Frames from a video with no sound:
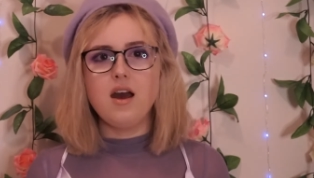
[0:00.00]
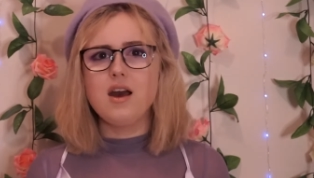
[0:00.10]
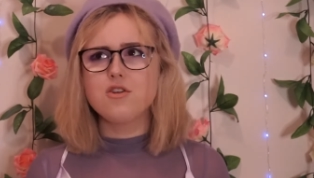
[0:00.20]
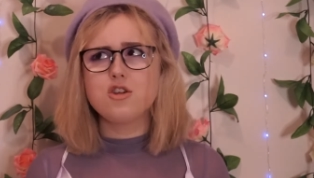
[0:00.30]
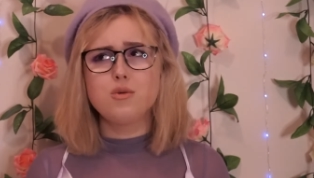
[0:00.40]

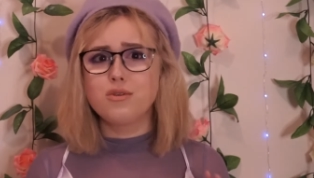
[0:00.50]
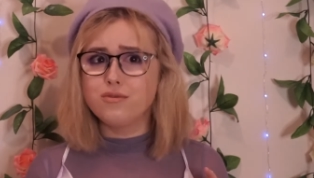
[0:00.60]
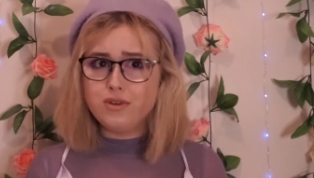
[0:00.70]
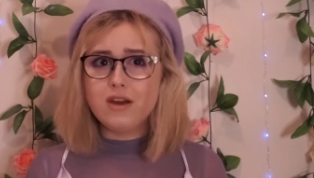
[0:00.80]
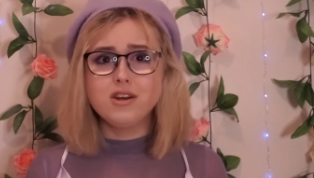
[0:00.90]
as she was
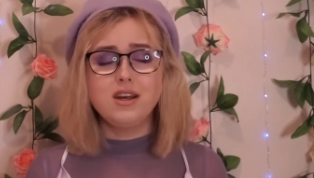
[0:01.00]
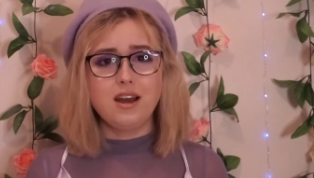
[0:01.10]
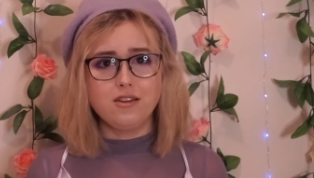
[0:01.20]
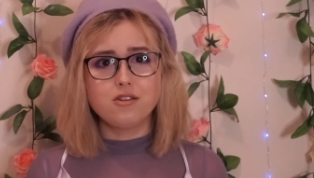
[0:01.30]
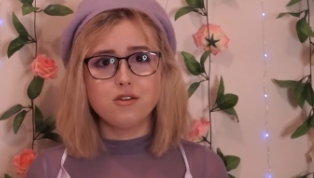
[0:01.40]
very
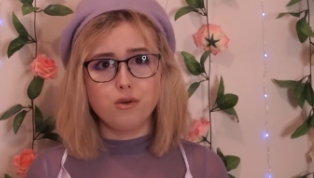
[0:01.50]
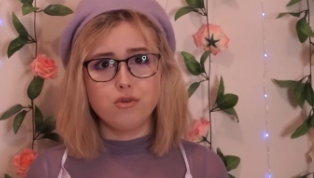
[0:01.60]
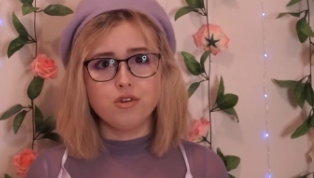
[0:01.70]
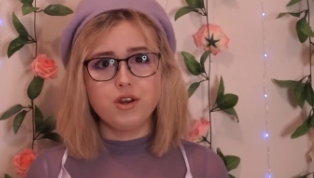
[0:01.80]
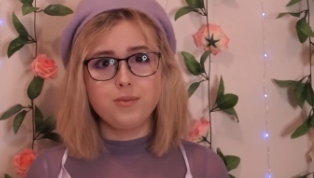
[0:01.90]
against adultery.